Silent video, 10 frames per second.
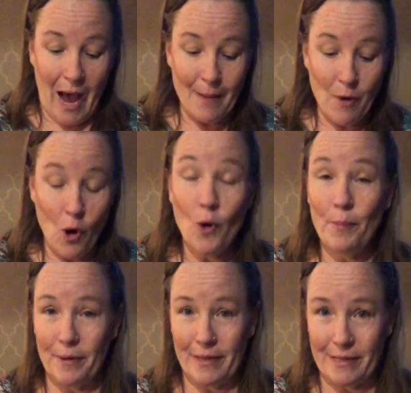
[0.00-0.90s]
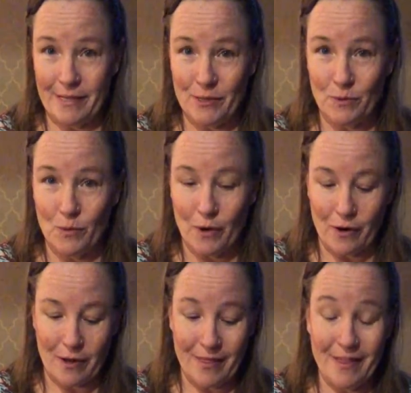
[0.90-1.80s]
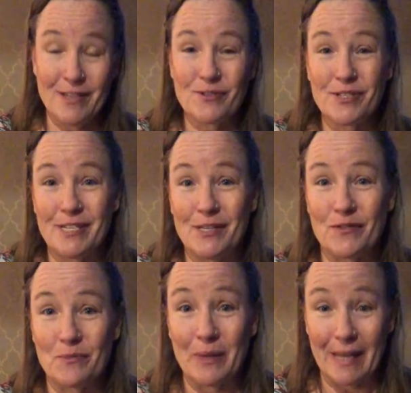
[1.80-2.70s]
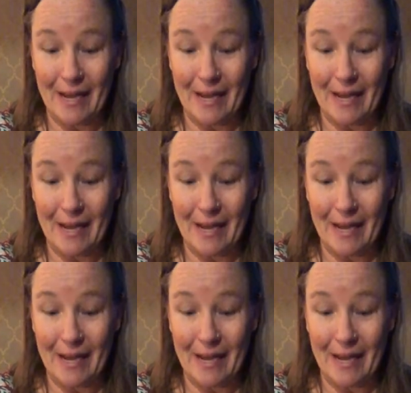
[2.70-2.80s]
I'm hoping that these will work. These are seeds from